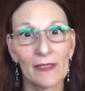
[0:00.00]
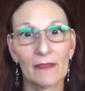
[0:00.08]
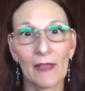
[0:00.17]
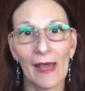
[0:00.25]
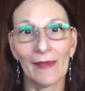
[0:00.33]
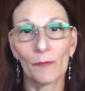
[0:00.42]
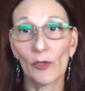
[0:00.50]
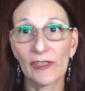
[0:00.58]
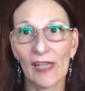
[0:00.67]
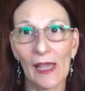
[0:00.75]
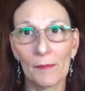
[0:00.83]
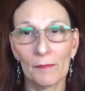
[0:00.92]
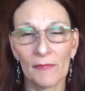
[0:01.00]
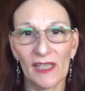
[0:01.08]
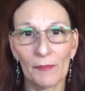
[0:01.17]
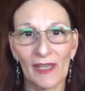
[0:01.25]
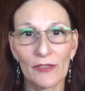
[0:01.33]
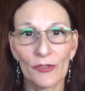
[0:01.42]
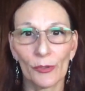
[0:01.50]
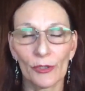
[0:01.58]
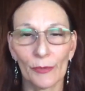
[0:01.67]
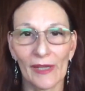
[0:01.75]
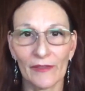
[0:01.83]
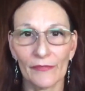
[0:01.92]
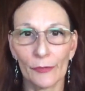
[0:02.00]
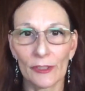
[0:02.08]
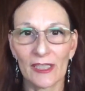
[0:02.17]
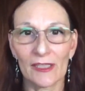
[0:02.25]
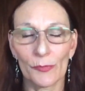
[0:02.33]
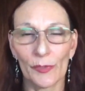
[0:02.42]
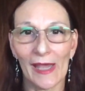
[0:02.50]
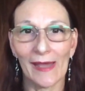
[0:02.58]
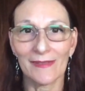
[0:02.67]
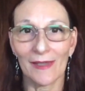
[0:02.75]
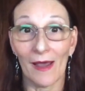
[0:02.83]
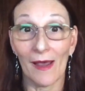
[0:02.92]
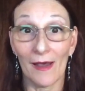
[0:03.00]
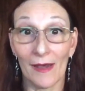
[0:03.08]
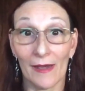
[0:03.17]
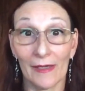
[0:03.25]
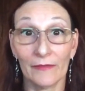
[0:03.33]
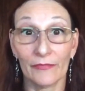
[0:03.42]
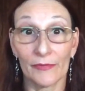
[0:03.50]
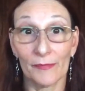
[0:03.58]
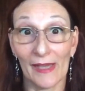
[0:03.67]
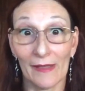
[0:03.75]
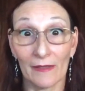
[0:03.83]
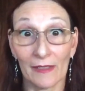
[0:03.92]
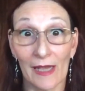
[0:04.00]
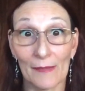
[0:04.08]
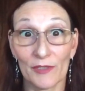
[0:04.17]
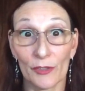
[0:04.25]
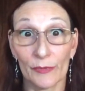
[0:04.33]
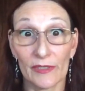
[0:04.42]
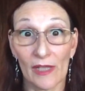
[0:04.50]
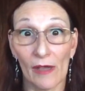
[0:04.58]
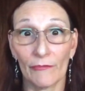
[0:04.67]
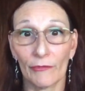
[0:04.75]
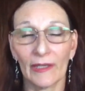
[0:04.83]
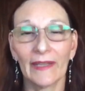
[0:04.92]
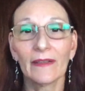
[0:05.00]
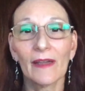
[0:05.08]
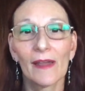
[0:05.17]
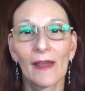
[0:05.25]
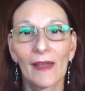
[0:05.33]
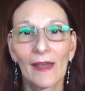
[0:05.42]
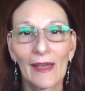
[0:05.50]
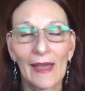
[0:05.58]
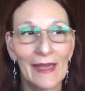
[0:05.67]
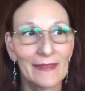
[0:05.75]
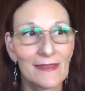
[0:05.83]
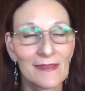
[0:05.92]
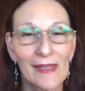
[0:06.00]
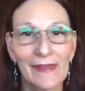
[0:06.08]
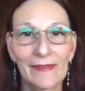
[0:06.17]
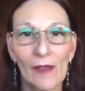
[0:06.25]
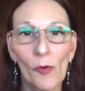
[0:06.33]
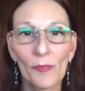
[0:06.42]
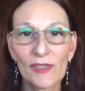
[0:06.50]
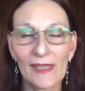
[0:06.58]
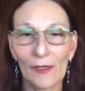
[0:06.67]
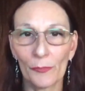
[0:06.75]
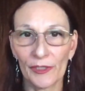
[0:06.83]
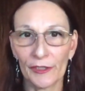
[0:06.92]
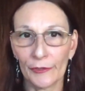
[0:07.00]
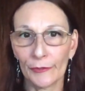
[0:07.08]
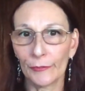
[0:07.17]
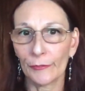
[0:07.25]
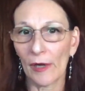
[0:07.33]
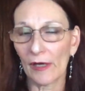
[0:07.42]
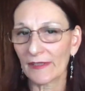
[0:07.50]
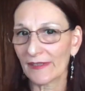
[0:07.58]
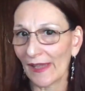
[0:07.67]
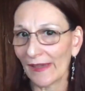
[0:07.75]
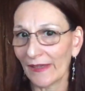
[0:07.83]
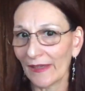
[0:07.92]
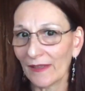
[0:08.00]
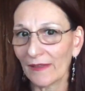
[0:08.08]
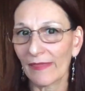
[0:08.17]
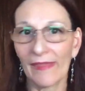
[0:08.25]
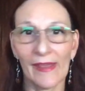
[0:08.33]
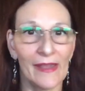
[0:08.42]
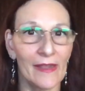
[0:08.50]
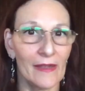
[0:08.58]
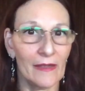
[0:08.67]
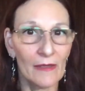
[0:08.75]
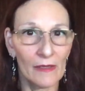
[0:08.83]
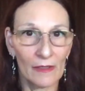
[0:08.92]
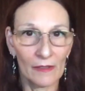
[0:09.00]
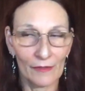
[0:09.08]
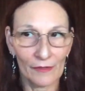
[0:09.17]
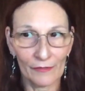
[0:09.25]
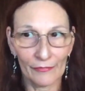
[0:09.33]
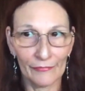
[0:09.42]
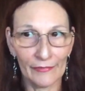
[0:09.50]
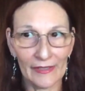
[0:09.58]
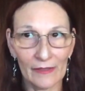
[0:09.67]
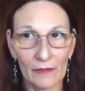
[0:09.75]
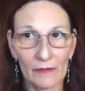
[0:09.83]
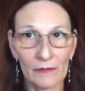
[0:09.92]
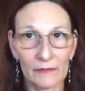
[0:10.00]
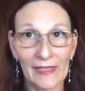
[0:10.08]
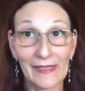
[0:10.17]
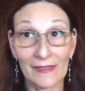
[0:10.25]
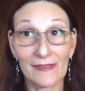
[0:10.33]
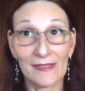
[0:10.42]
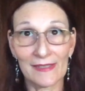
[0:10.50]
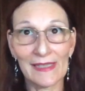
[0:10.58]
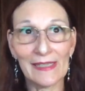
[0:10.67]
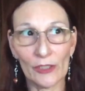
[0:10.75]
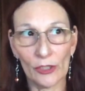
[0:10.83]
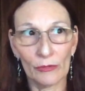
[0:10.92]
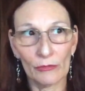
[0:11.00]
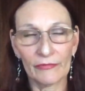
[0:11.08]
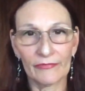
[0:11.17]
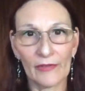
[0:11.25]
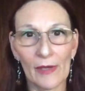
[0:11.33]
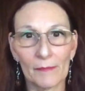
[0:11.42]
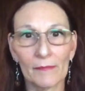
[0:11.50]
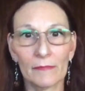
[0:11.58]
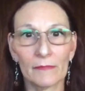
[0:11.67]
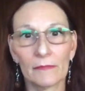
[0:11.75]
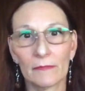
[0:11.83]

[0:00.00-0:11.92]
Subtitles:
a lot. One time, me and my daughter were at the Vortex. We had to hide from the helicopter. It was hovering. And it's like almost like when you are psychic, they can see you from